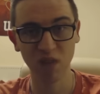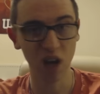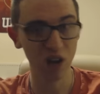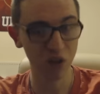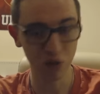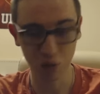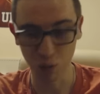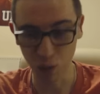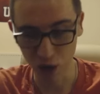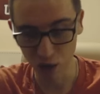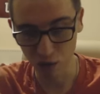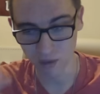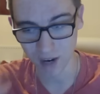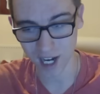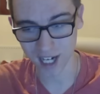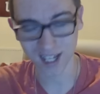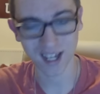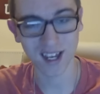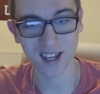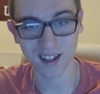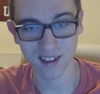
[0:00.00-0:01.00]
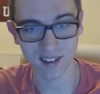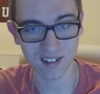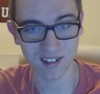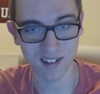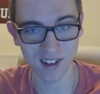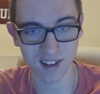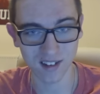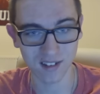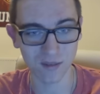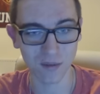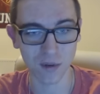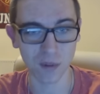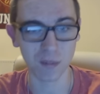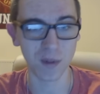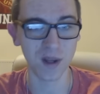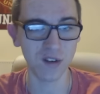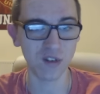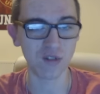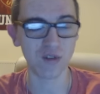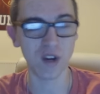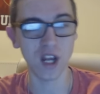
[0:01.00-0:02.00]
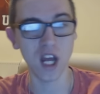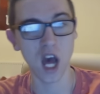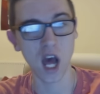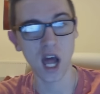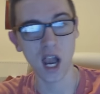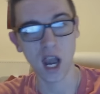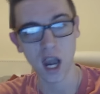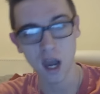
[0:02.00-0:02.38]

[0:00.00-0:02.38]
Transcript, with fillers: I just want to eradicate this season from history.